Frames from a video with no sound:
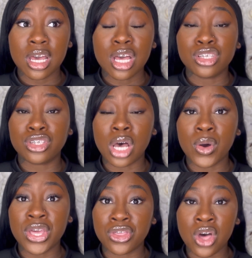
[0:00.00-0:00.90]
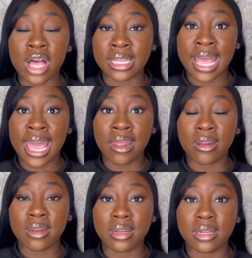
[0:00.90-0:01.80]
So he thought that
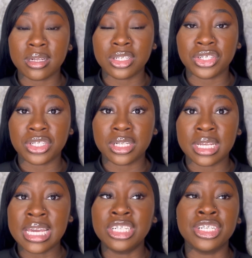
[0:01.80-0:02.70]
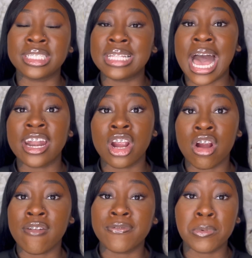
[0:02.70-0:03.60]
he can just lie to her
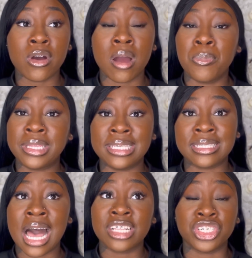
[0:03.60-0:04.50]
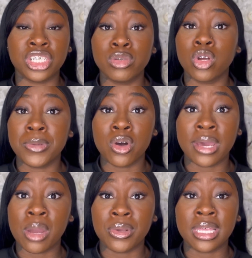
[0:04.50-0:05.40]
and fill her up with these lies and she was going to be
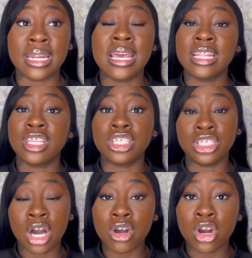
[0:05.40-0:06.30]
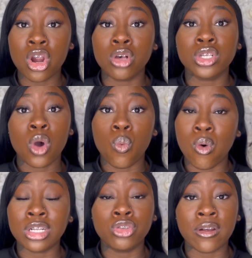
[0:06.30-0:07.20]
okay with it. These young girls
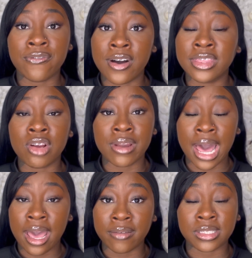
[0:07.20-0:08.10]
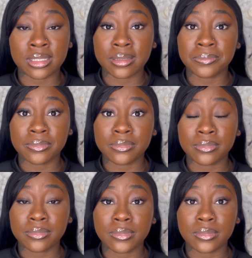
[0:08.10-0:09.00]
want you to fund their lives.
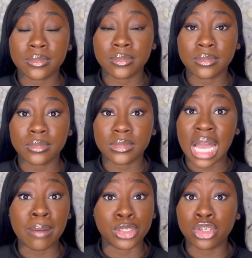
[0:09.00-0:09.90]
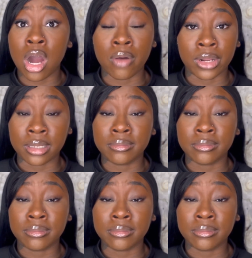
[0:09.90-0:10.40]
I'm sorry.